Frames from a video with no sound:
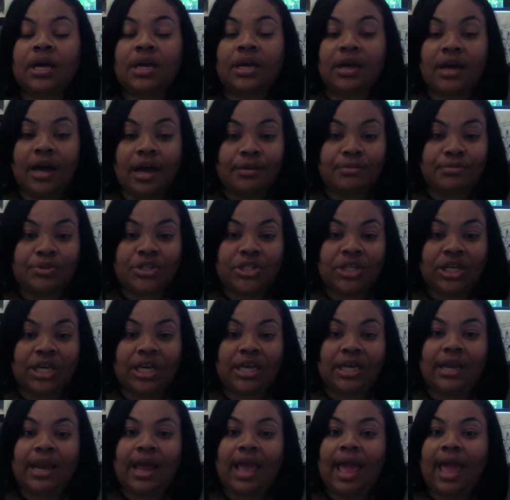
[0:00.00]

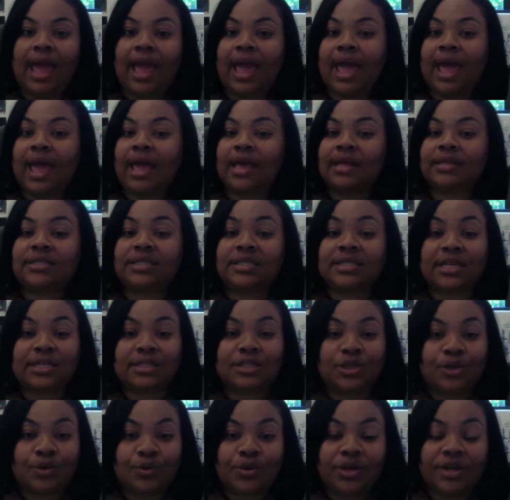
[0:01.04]
gumption and
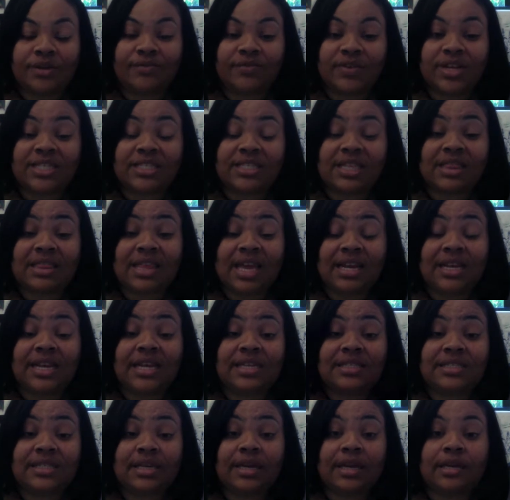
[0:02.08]
stick-to-itiveness that they
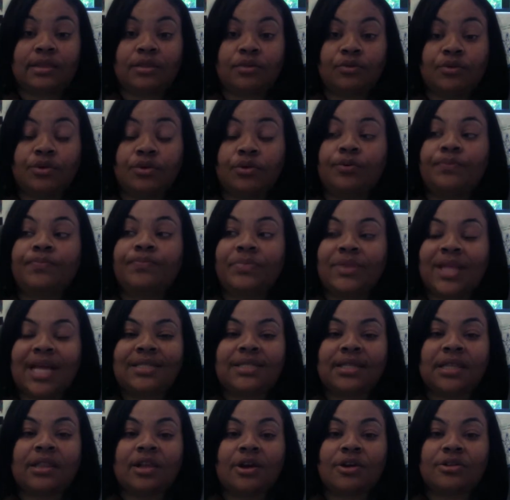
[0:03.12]
need to get through.
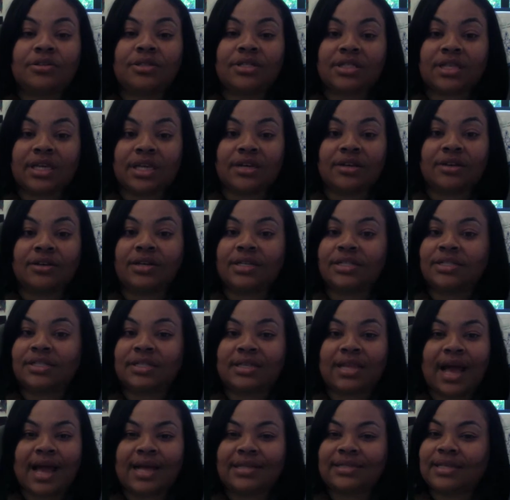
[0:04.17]
That's a learned skill. It's
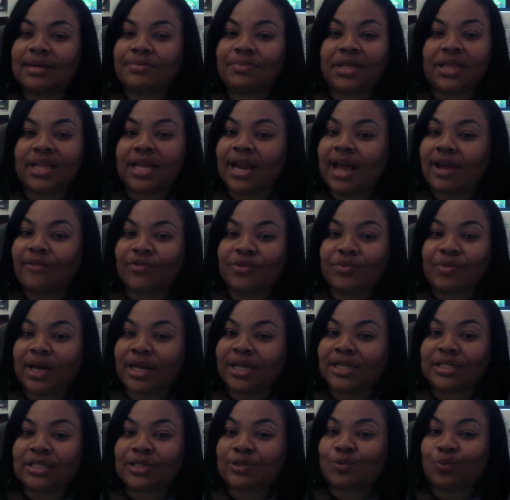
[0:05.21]
not something that
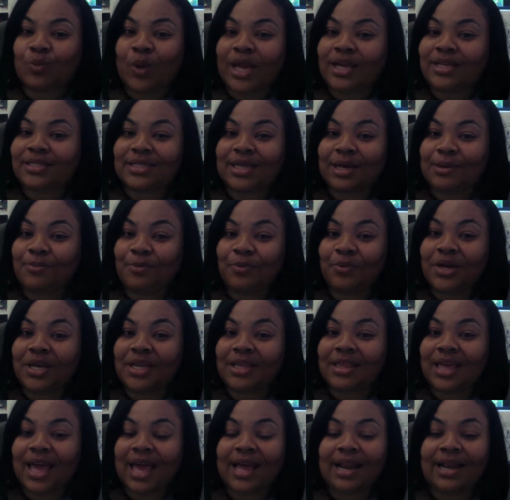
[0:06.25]
everybody just wakes up
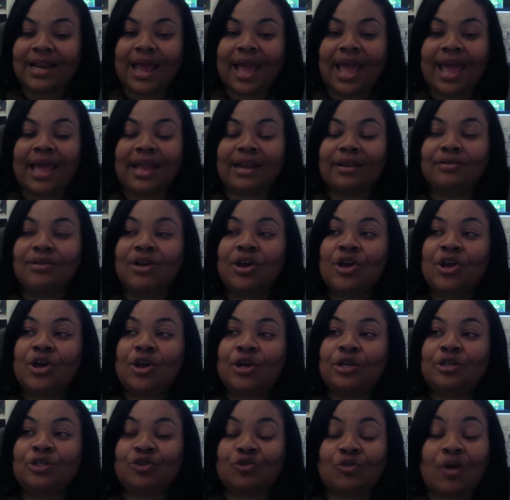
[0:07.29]
with, and
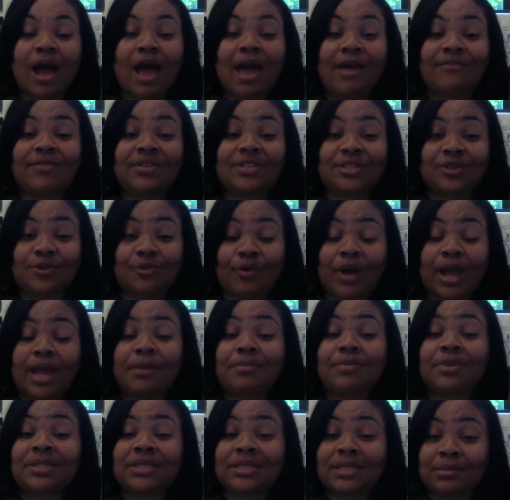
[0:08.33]
drive is great,
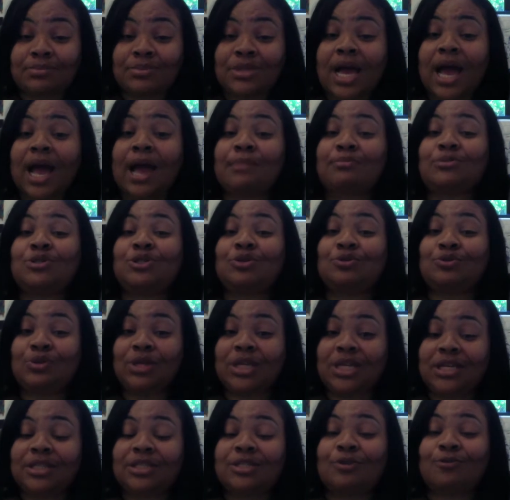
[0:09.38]
but sometimes you
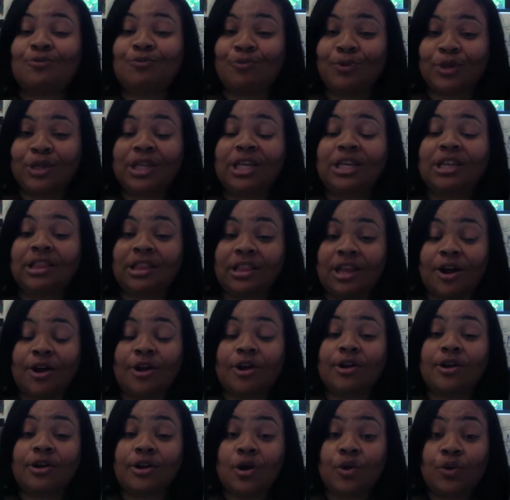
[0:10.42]
need to really
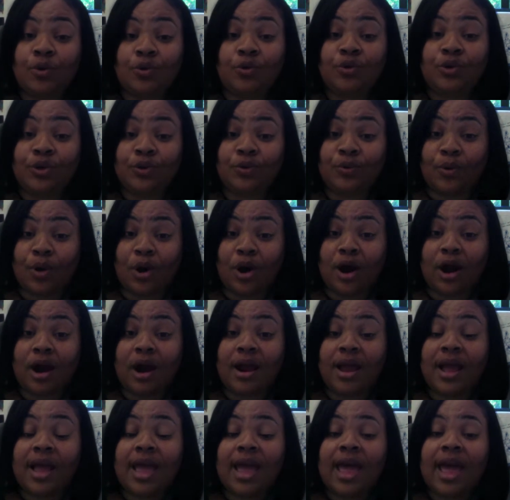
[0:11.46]
learn who you
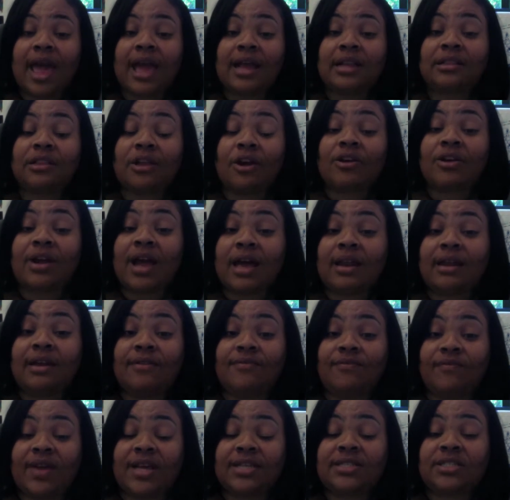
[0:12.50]
are and learn how to
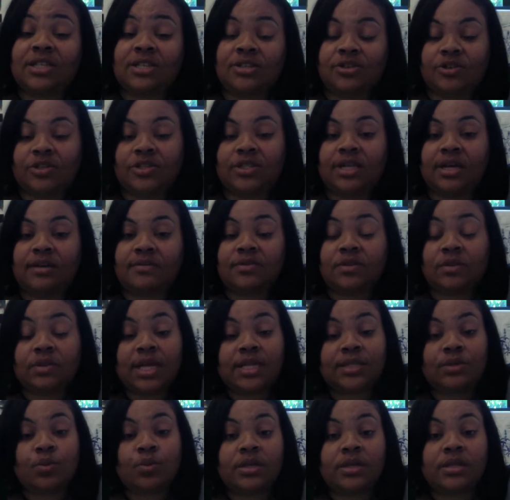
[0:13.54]
invest in yourself. So
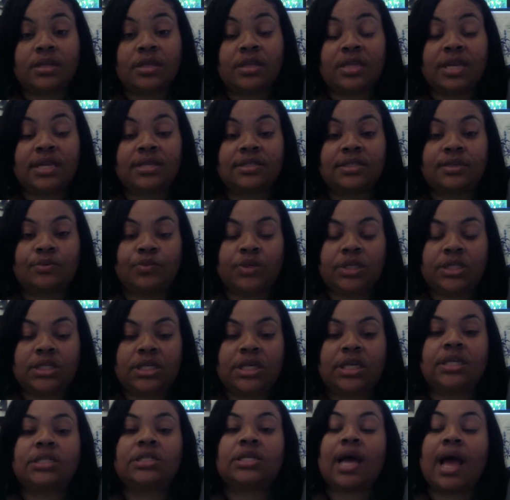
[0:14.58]
that's the things that we
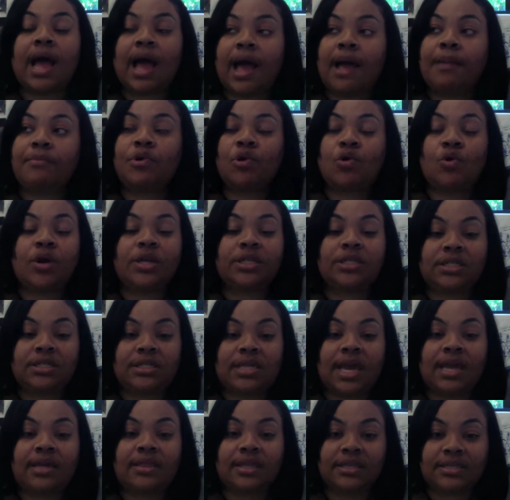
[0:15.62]
teach. I'm going to
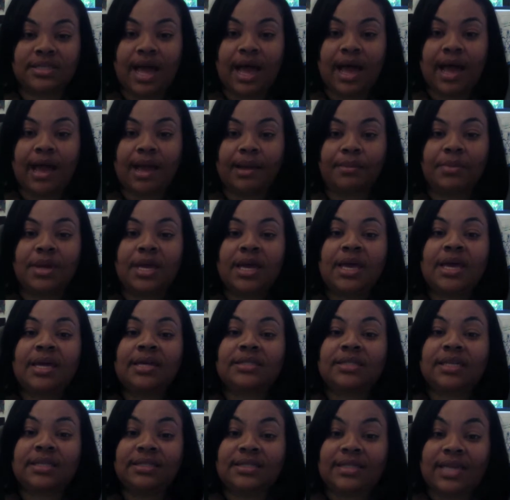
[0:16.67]
take the time
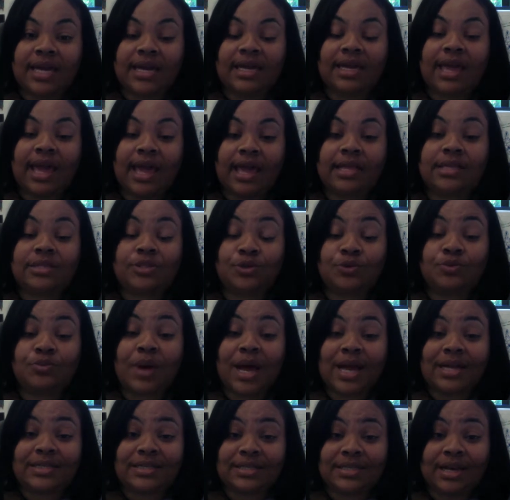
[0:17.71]
to dedicate to
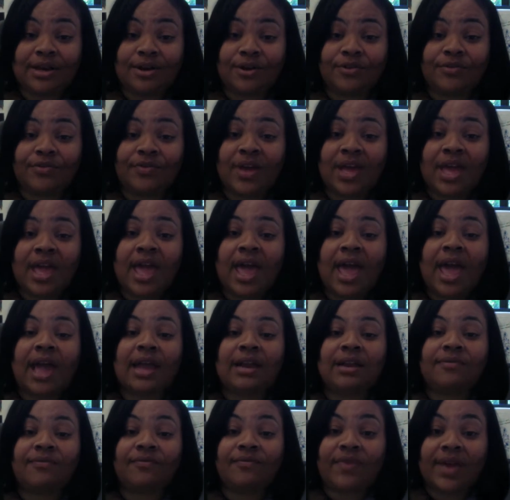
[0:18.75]
myself
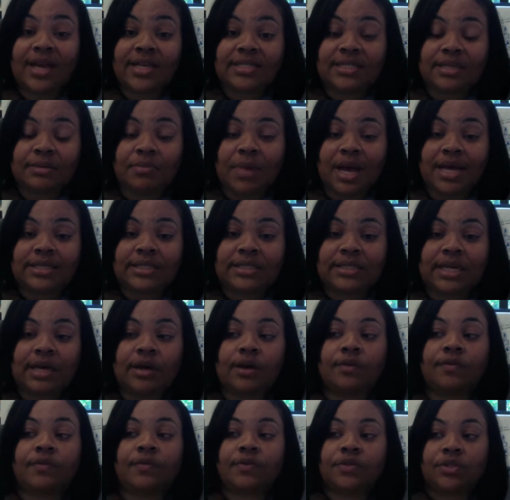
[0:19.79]
and invest in
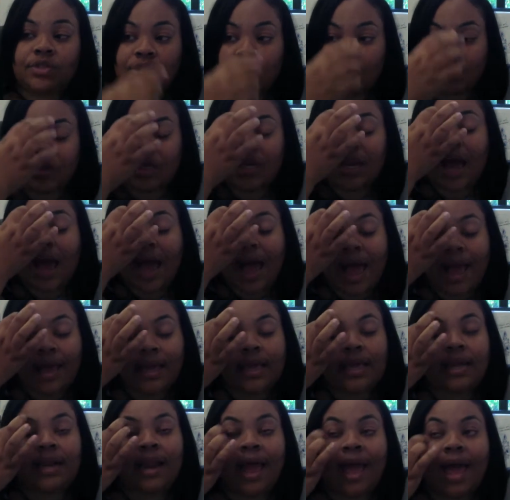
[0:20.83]
myself so that I
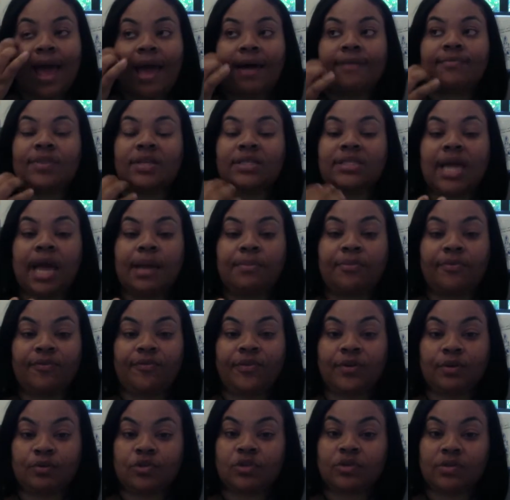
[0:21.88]
can have the type of
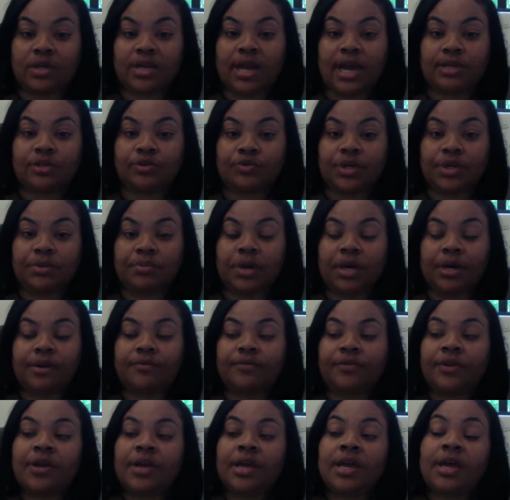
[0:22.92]
future that I dream
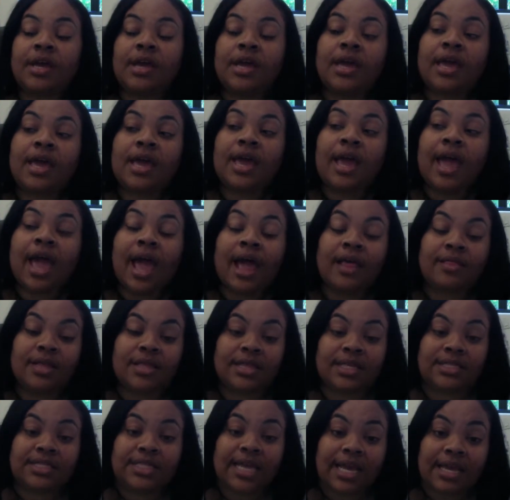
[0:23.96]
of. And then
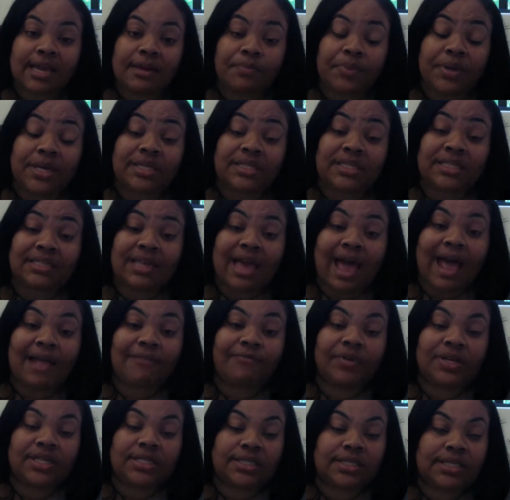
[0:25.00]
the second piece is
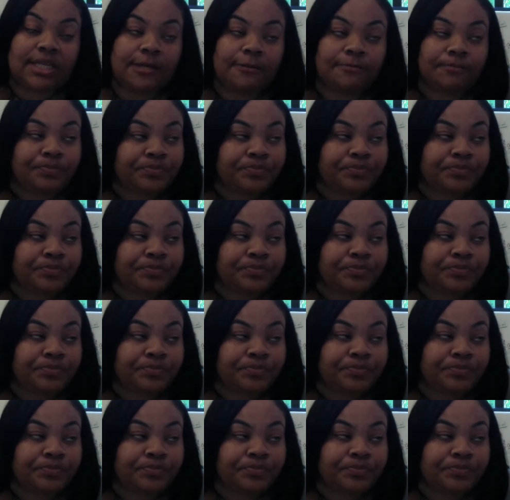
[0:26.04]
advocacy.